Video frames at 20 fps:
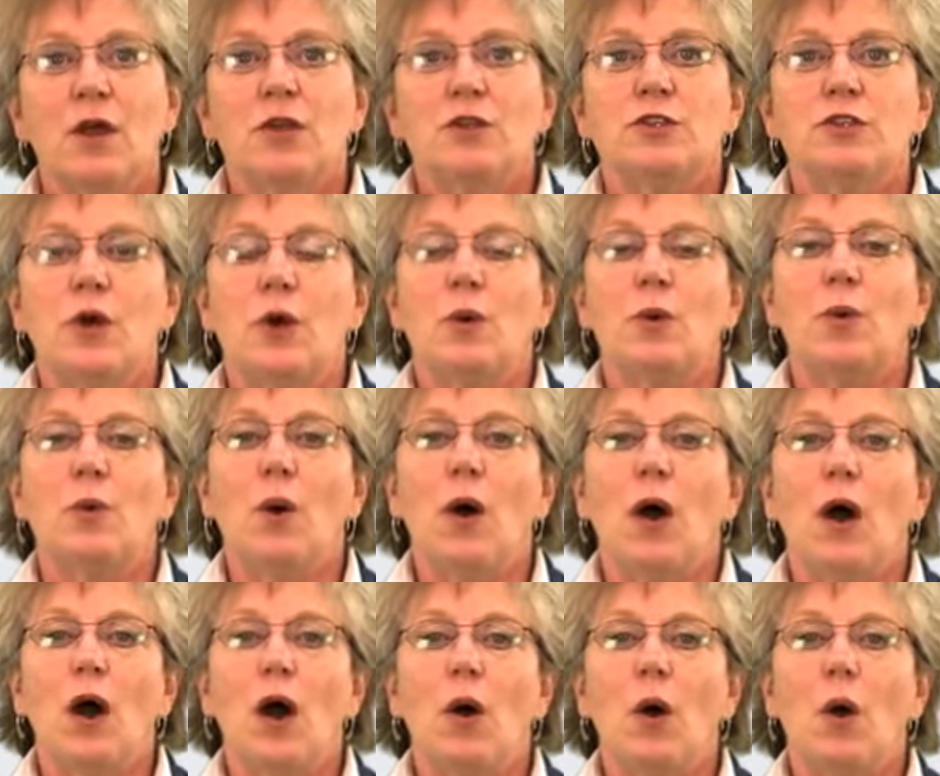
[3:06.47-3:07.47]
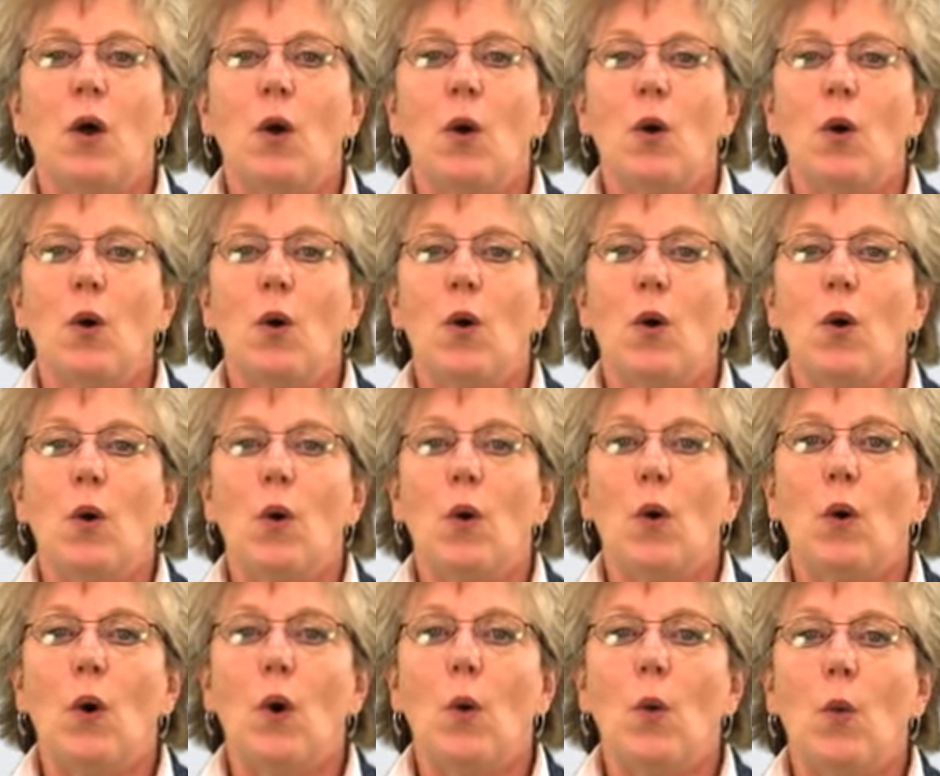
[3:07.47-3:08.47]
So
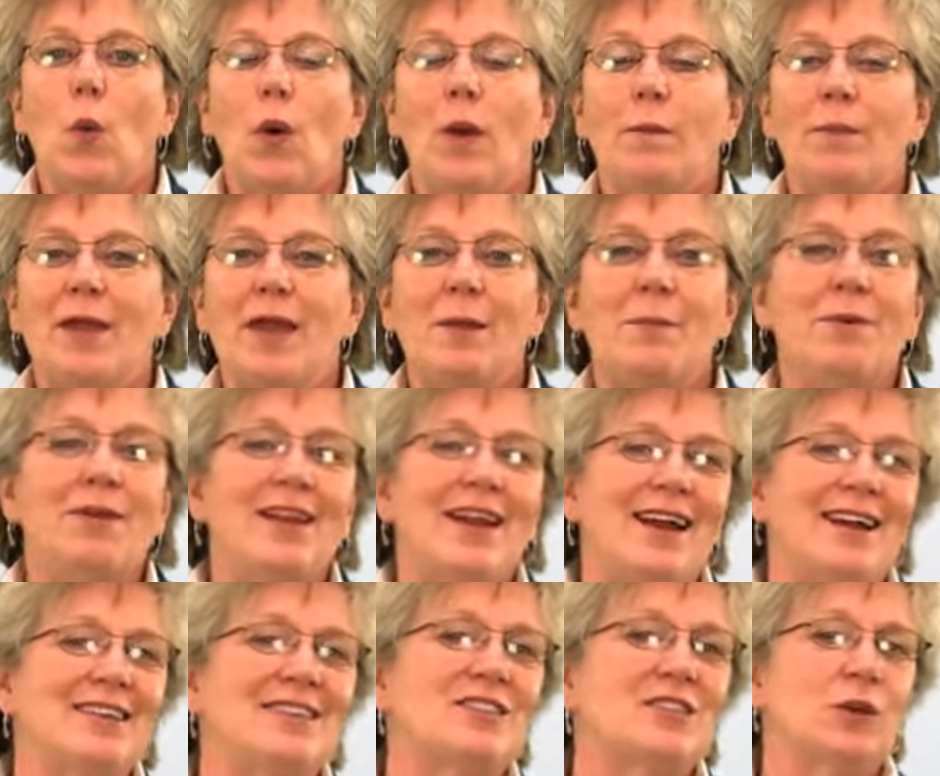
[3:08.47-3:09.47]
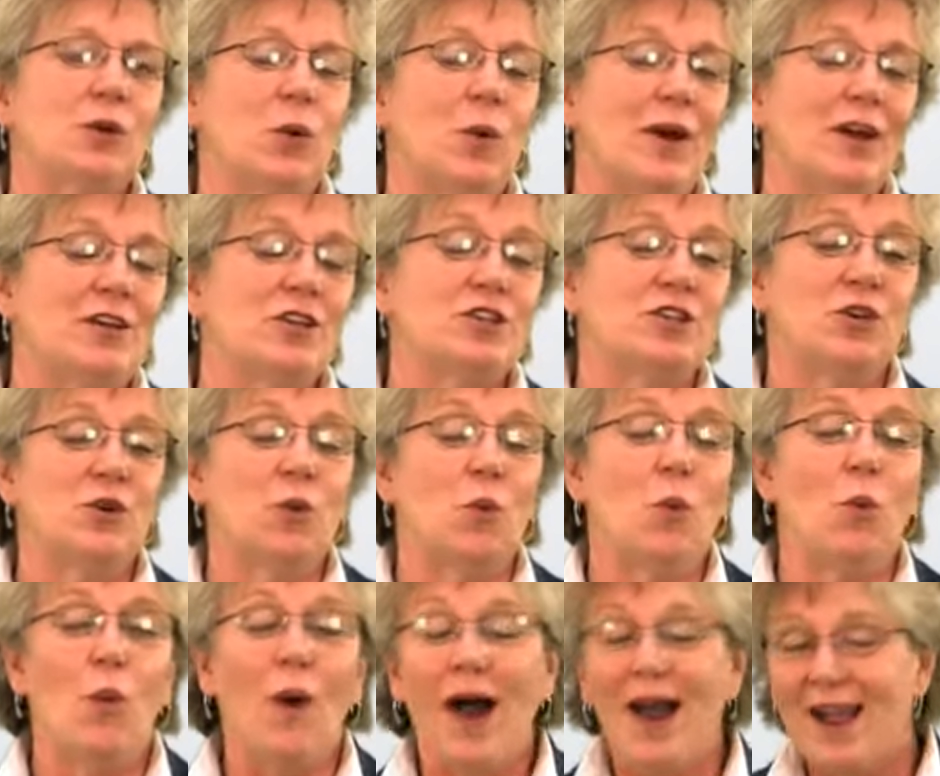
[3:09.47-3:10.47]
when people ask the question,
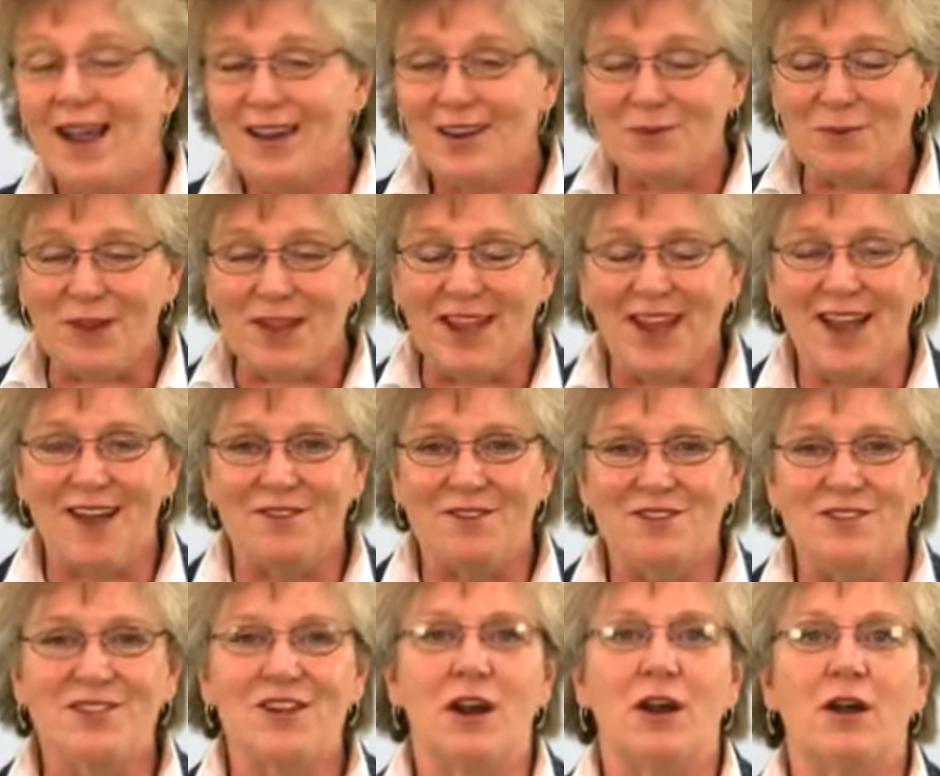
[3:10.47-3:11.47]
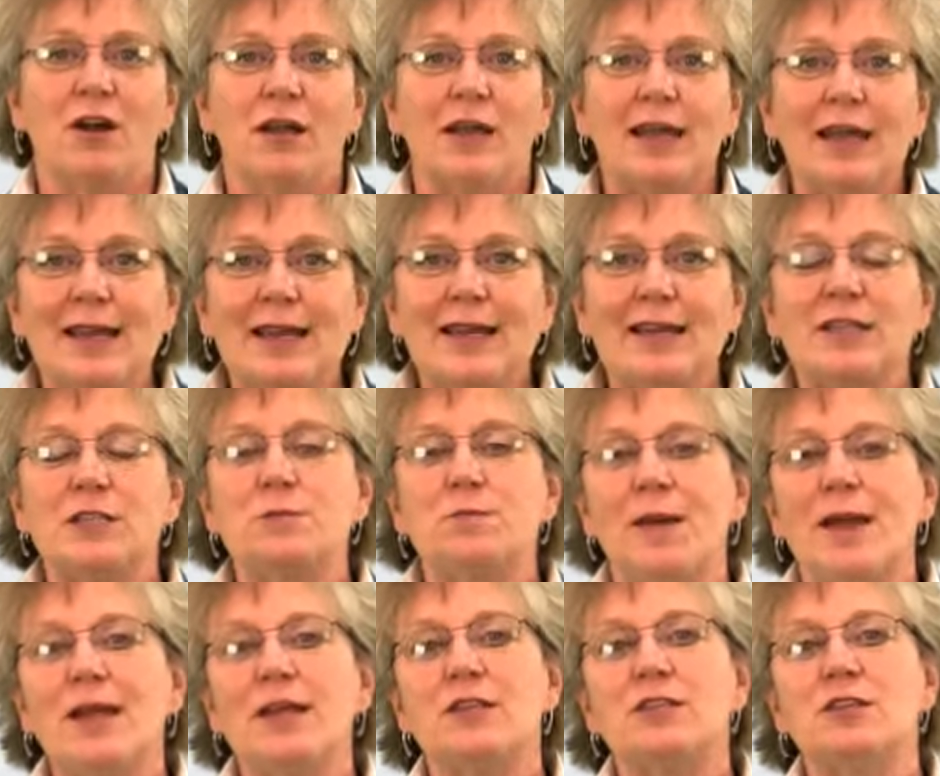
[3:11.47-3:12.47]
why do we have STARK, it is
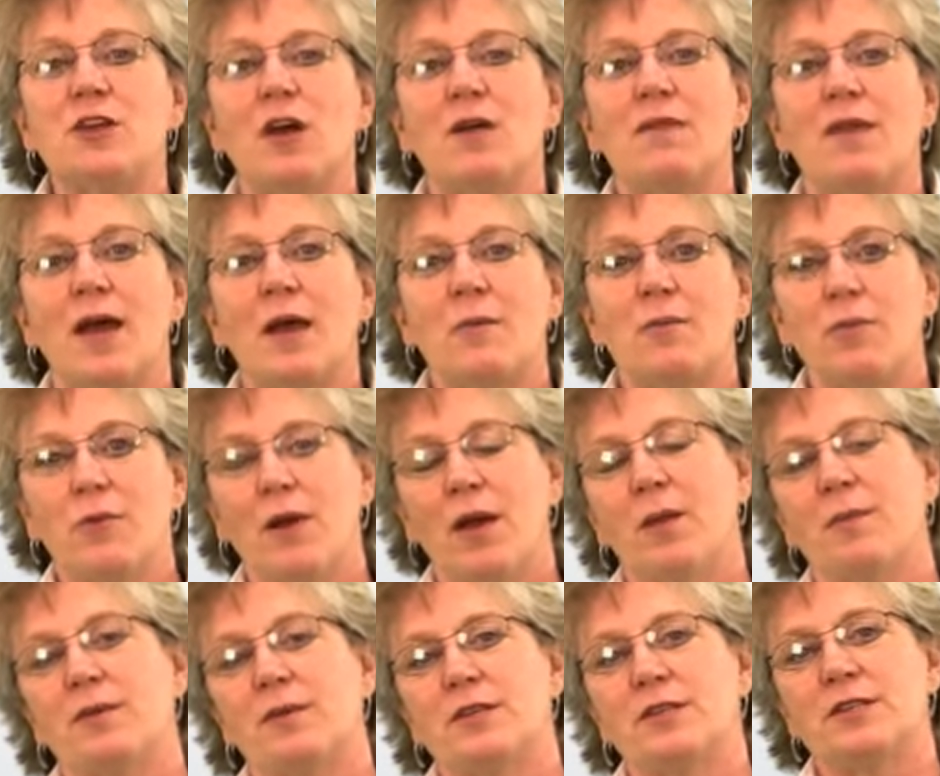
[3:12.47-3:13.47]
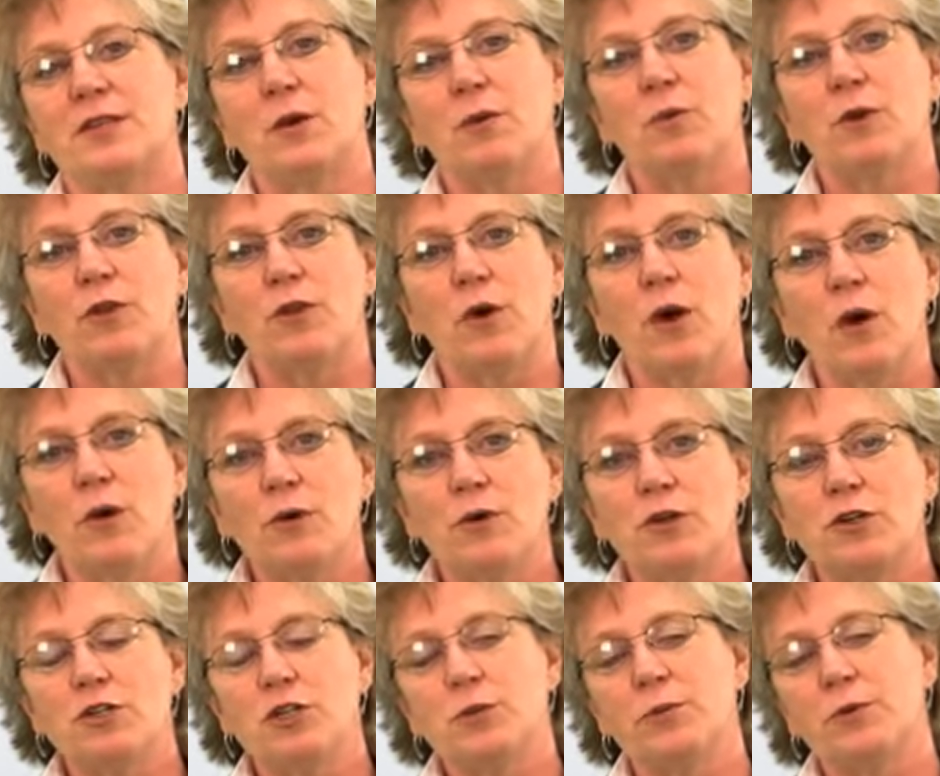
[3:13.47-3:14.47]
based on that premise that with
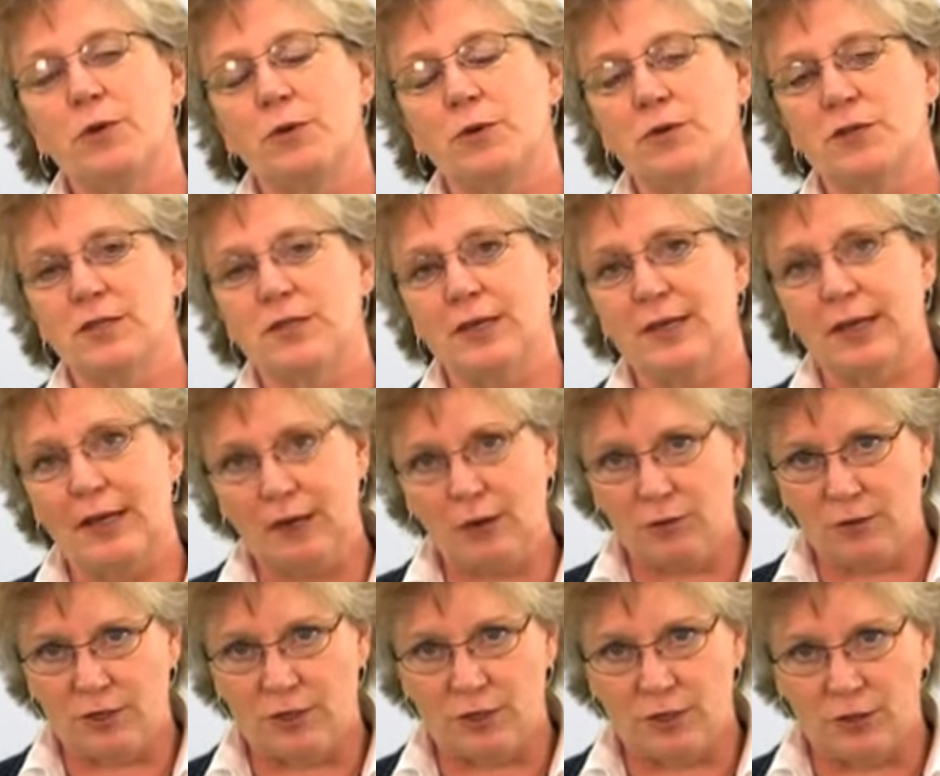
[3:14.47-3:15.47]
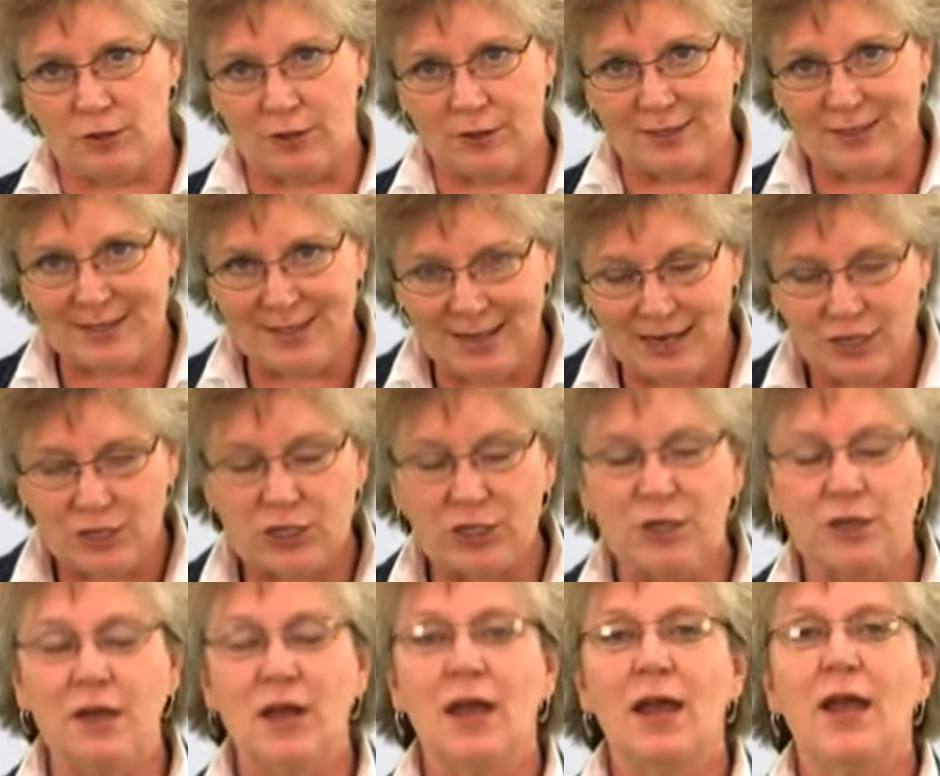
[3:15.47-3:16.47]
ownership you will see increased
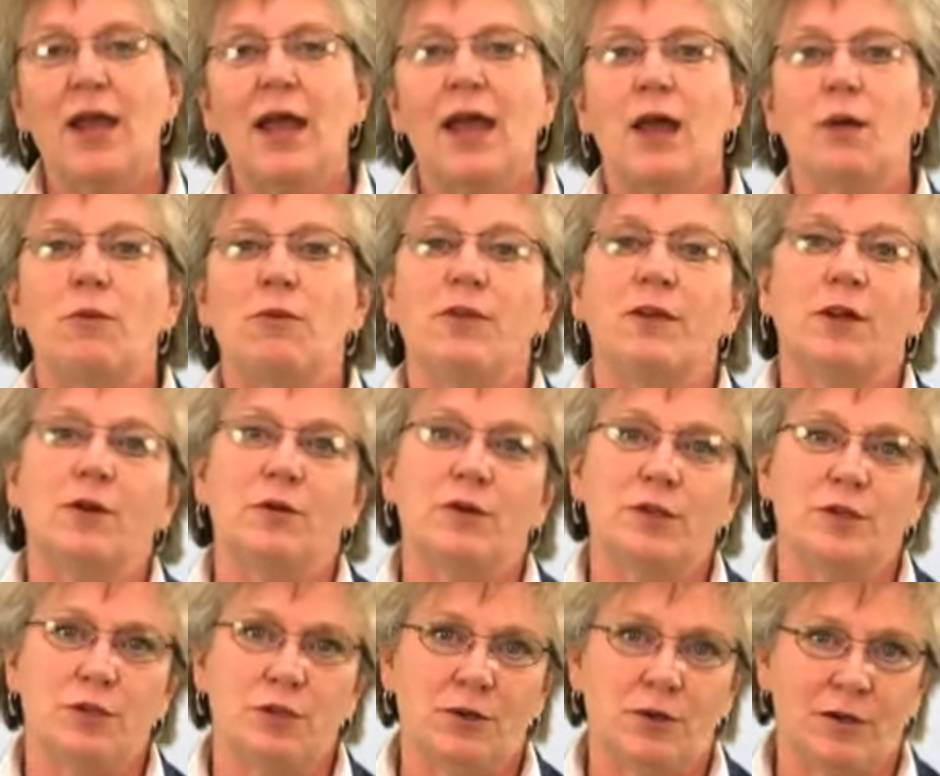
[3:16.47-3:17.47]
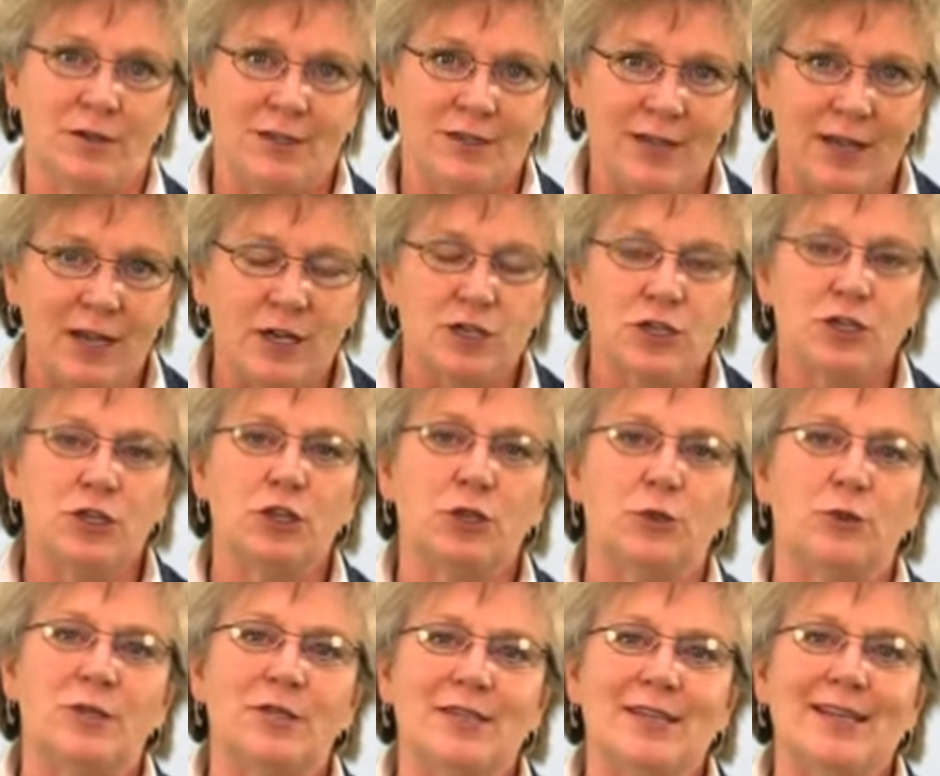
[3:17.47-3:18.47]
utilization, and with increased utilization you
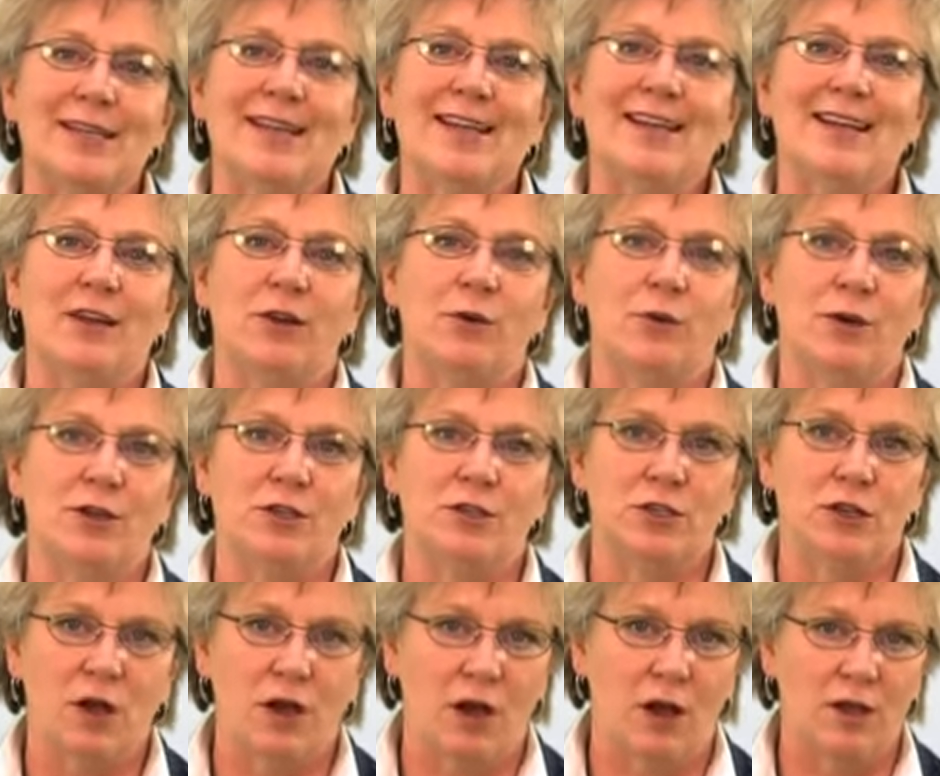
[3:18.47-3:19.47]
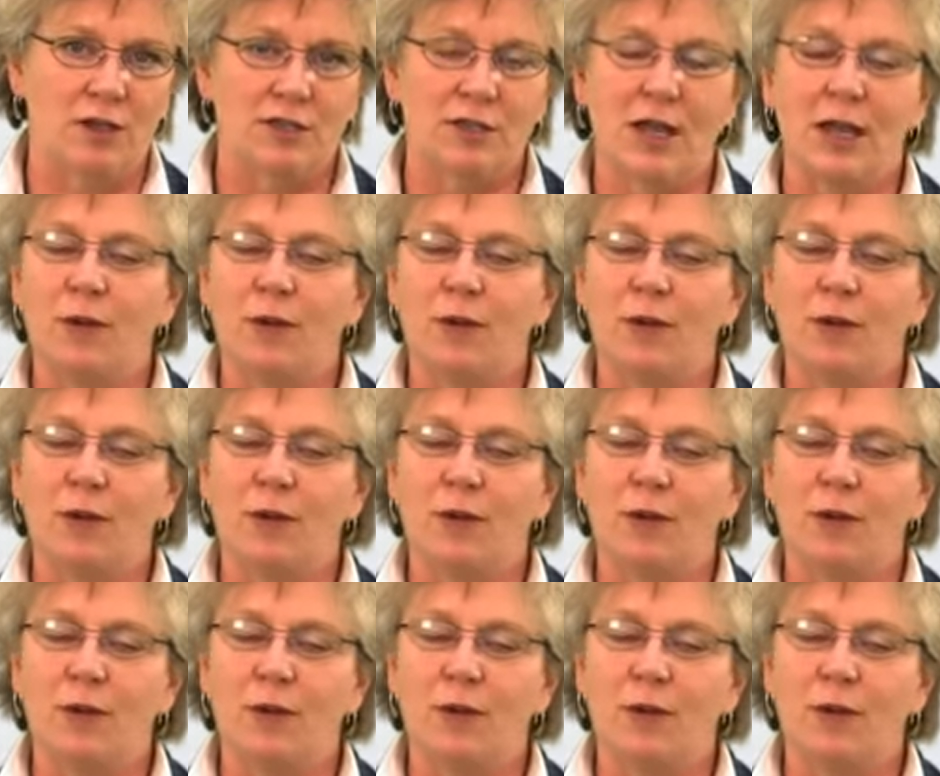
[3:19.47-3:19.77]
will see increased costs.